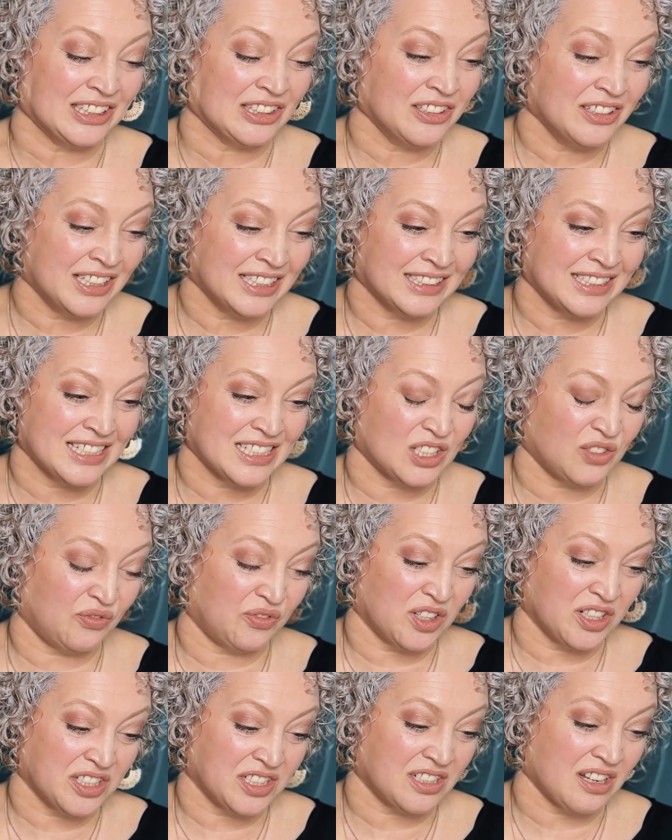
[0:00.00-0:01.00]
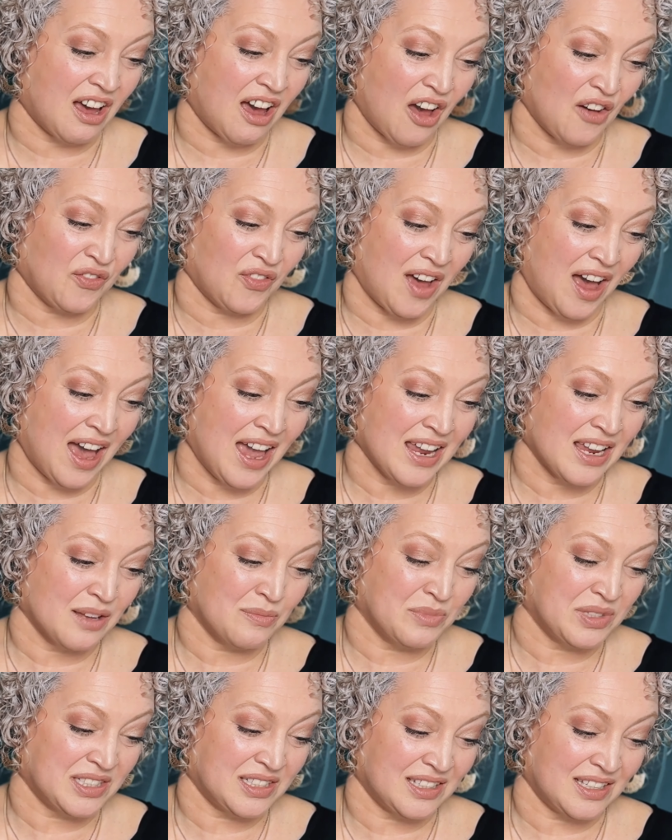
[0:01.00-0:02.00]
Look at this. First off, I
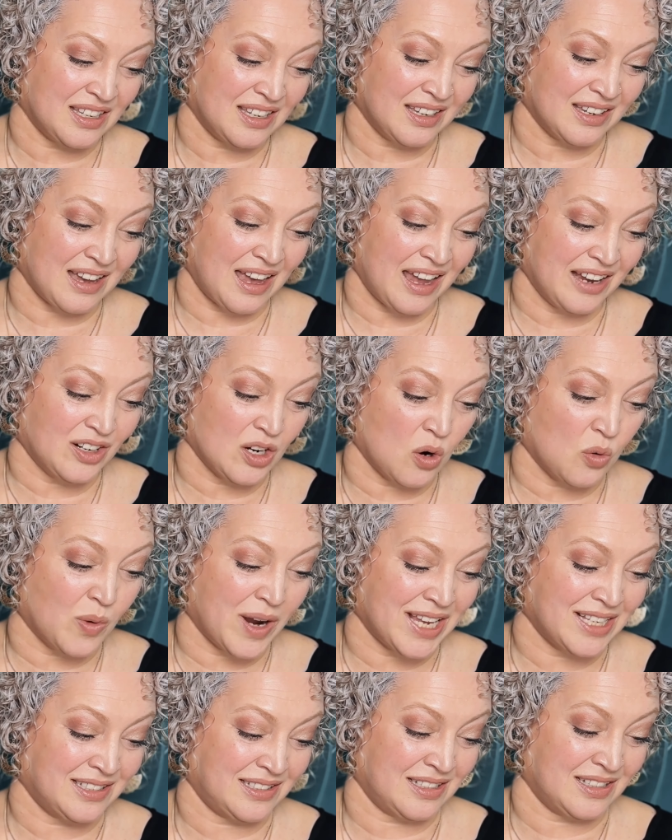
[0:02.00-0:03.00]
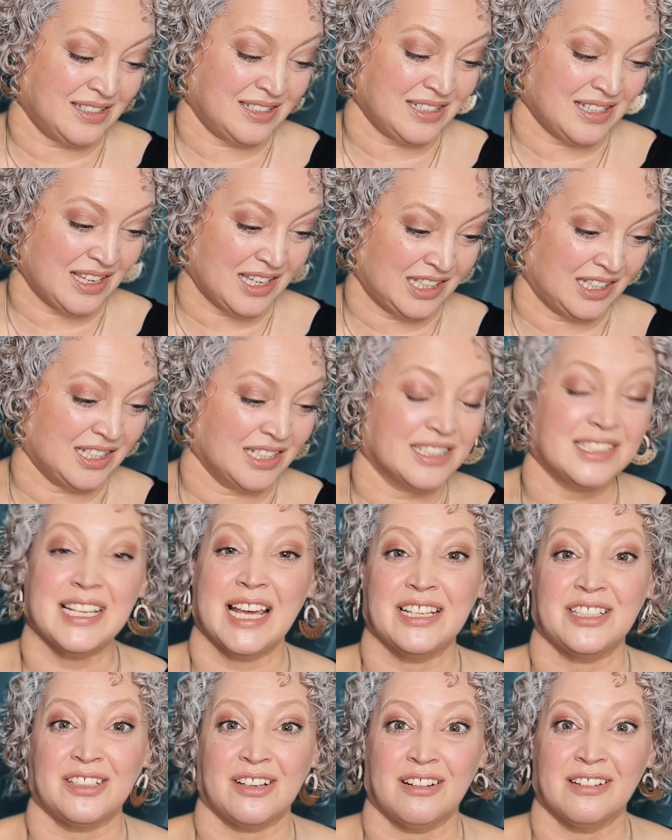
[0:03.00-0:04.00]
am seeing an oasis in the
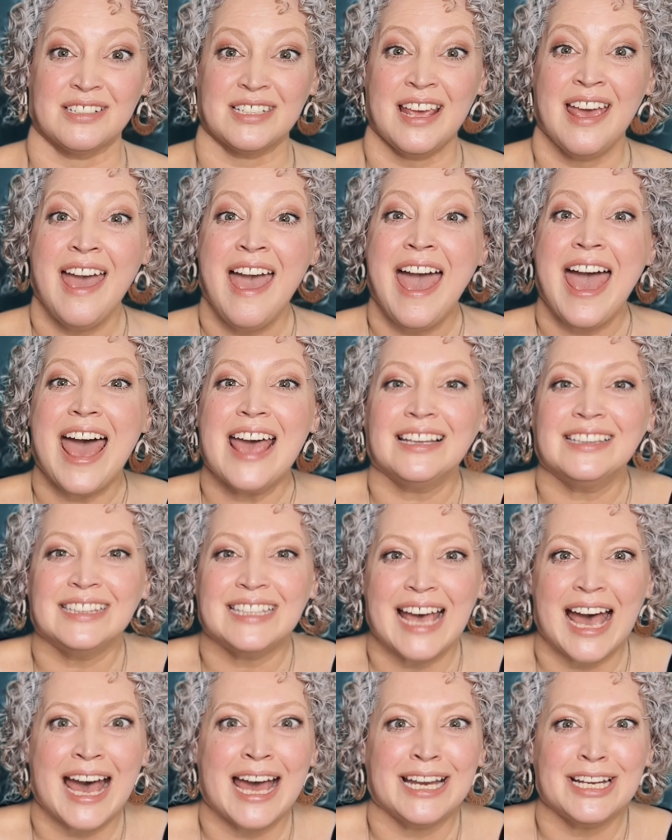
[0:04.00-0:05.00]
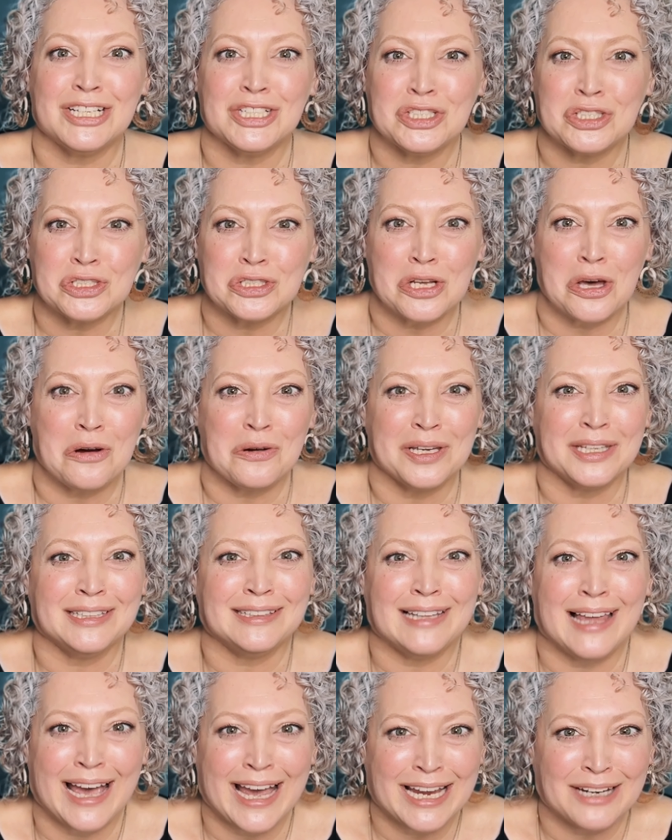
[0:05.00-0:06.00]
desert. And that is so in
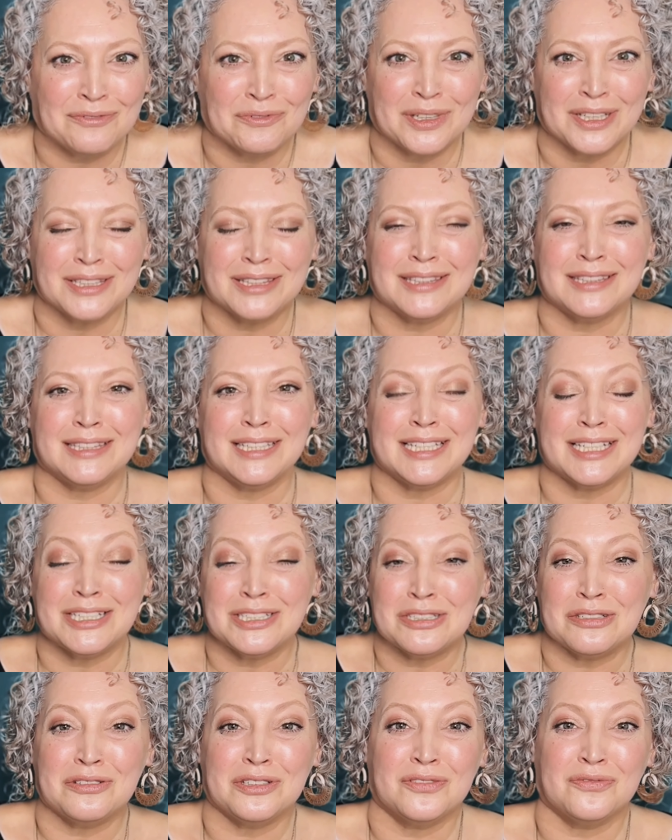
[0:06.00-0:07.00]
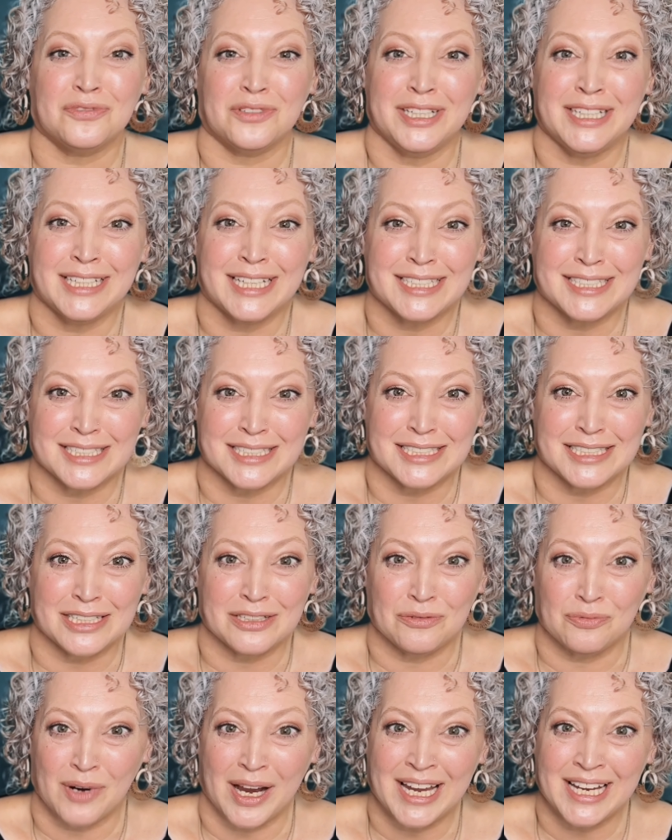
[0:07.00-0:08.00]
line with the intuitive read I just
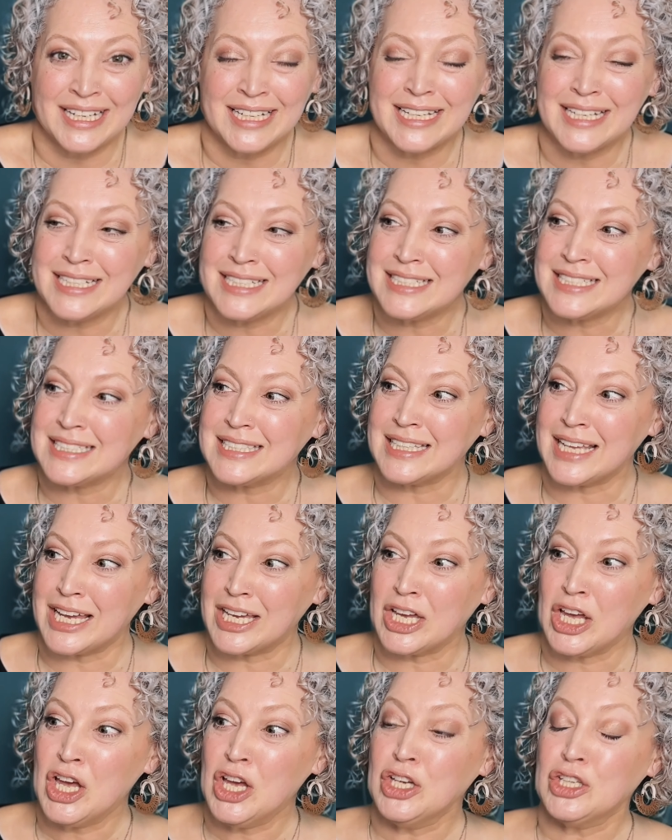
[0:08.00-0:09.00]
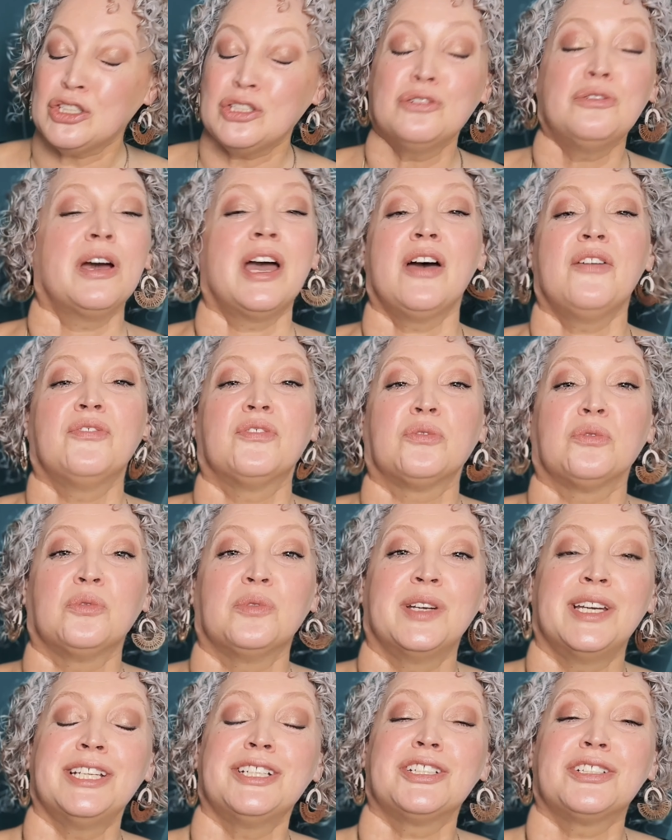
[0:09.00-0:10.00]
did, right? It is like you have
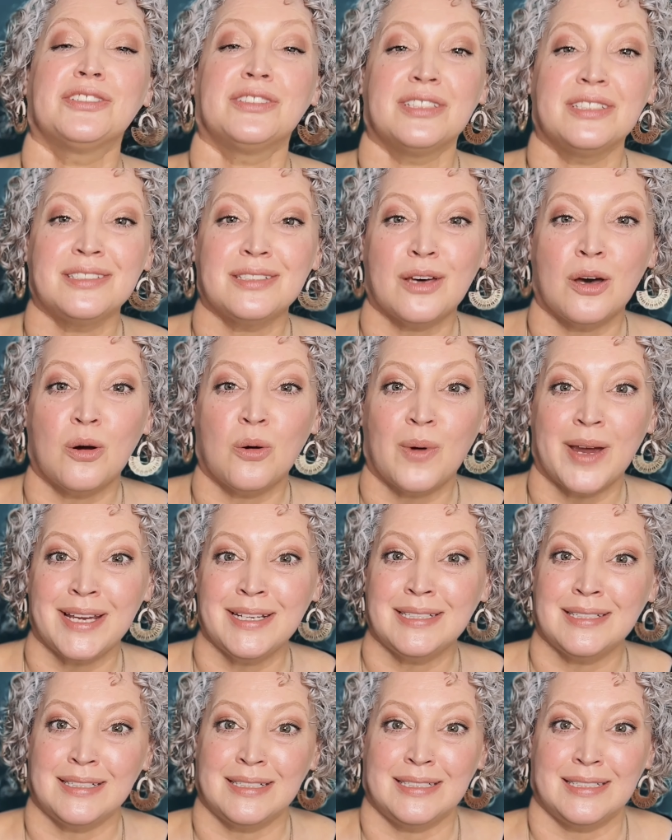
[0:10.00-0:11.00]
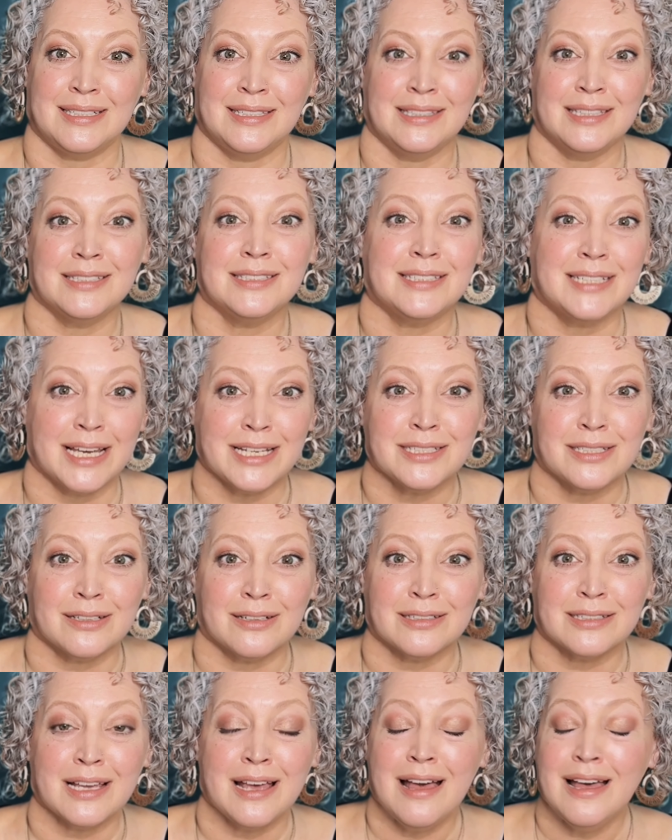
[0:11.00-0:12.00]
reached this oasis in the
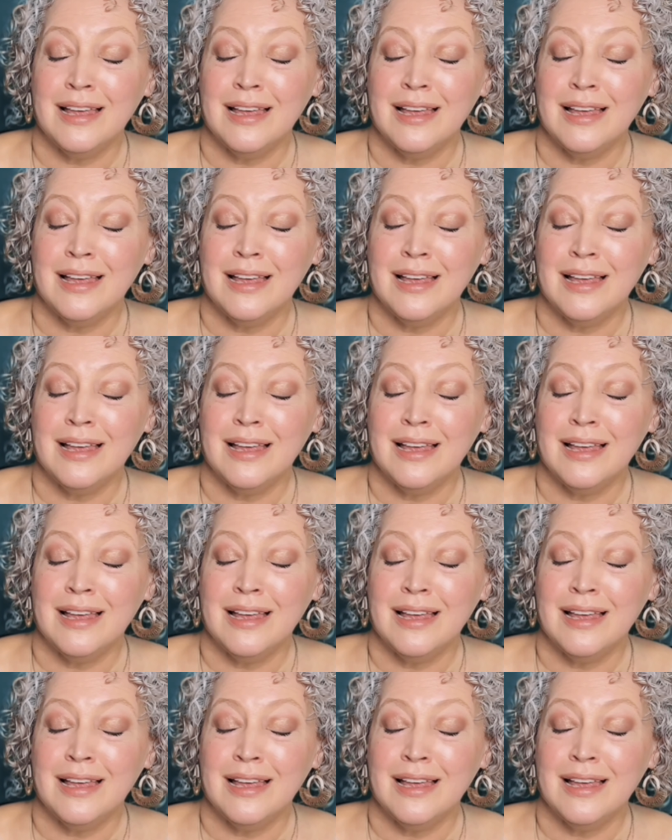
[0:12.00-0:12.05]
desert.